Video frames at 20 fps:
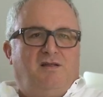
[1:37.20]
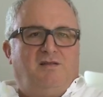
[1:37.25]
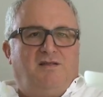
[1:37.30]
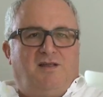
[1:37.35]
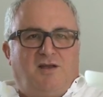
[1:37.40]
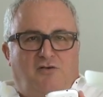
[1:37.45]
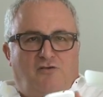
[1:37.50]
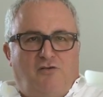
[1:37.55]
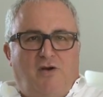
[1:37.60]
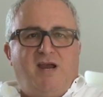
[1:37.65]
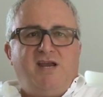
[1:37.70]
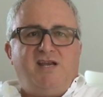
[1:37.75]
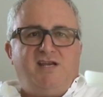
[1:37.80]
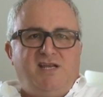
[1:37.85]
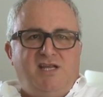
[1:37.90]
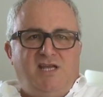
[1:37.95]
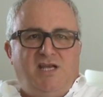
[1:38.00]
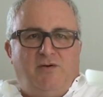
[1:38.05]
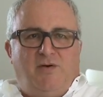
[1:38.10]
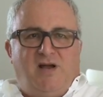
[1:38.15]
The
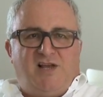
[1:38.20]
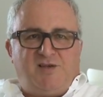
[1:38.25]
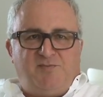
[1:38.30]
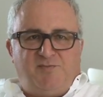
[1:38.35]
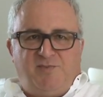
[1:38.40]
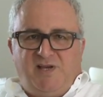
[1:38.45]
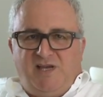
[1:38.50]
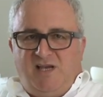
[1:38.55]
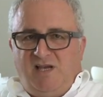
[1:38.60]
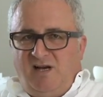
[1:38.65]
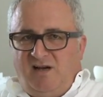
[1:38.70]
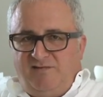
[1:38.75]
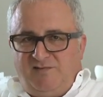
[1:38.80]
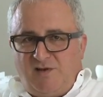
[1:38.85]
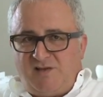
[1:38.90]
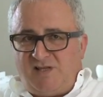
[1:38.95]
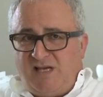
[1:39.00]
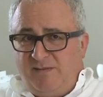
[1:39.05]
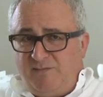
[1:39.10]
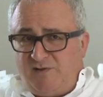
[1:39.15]
great USP of
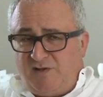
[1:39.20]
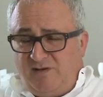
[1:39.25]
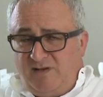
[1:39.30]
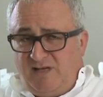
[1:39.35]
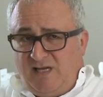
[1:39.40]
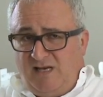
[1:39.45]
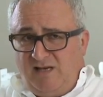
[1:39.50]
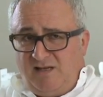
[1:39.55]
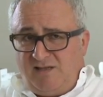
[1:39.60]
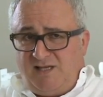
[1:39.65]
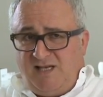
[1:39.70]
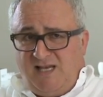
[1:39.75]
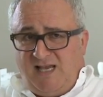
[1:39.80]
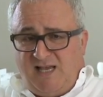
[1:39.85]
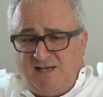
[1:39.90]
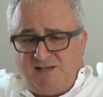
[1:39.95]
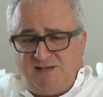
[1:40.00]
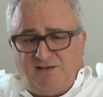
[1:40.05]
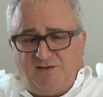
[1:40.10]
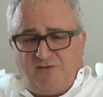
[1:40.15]
the Samsung Galaxy
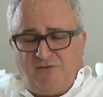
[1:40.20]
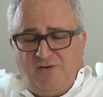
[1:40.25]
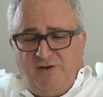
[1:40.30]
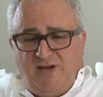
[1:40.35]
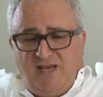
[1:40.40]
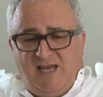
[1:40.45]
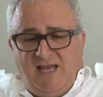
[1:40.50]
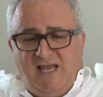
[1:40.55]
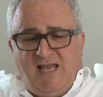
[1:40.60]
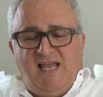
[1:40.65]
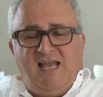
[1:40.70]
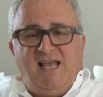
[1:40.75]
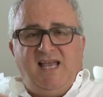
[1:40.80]
S3